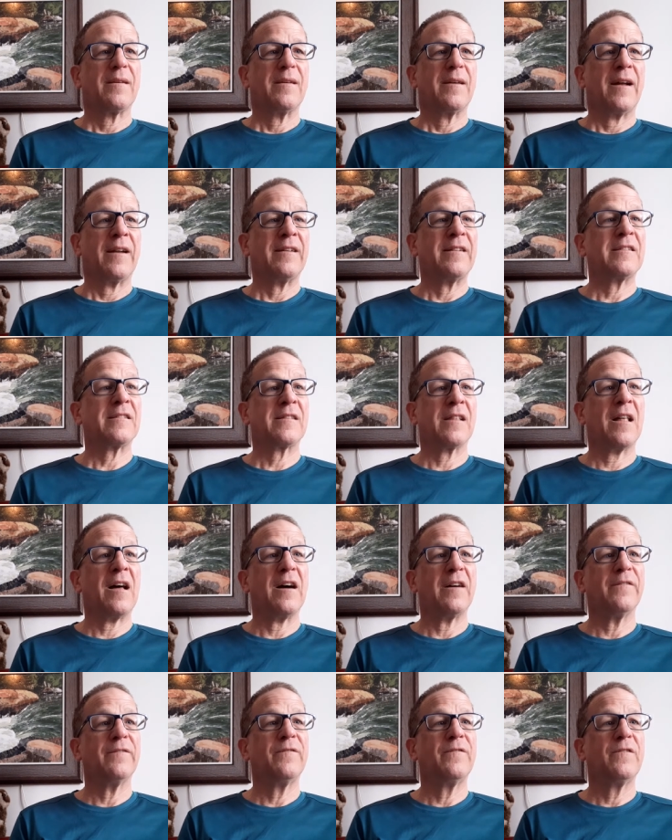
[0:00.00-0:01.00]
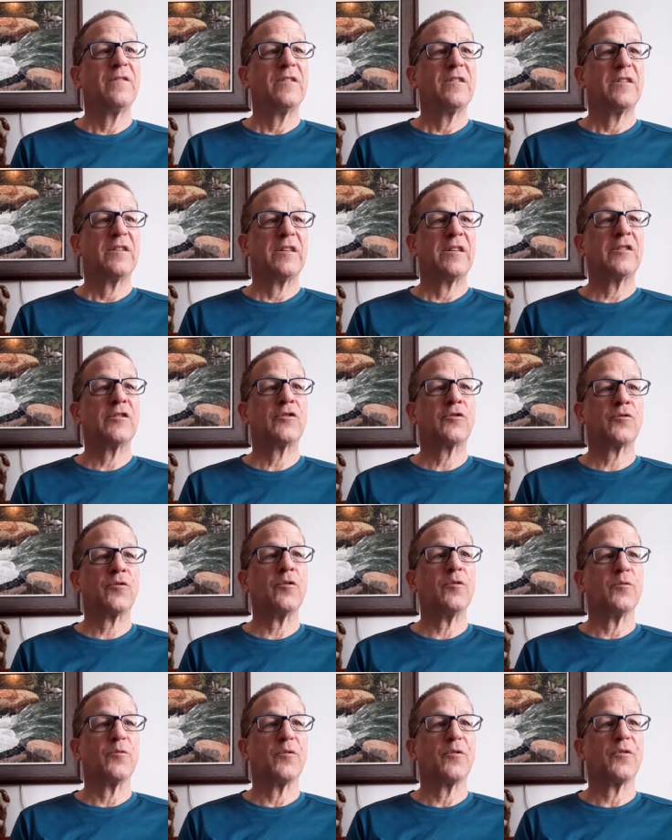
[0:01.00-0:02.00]
And his love is
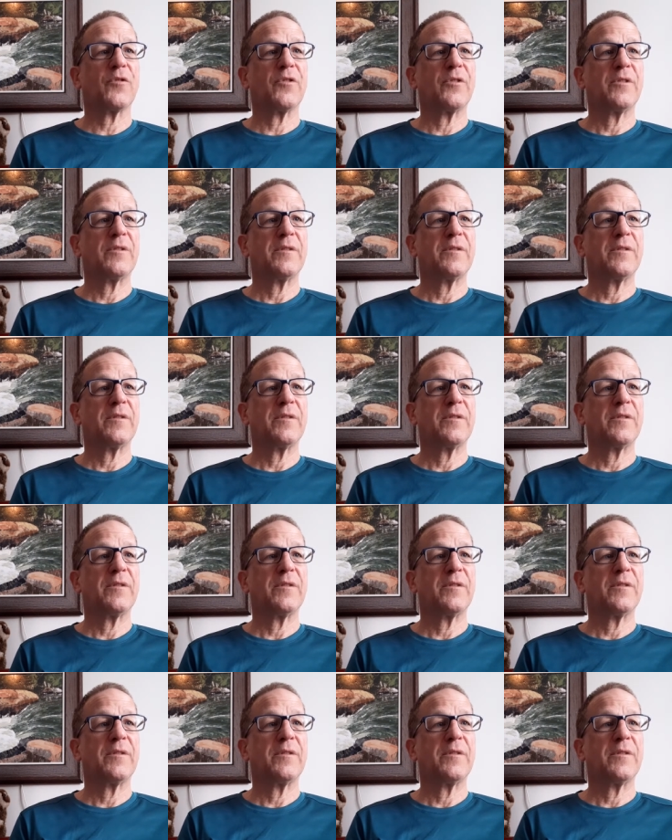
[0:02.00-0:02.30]
truth.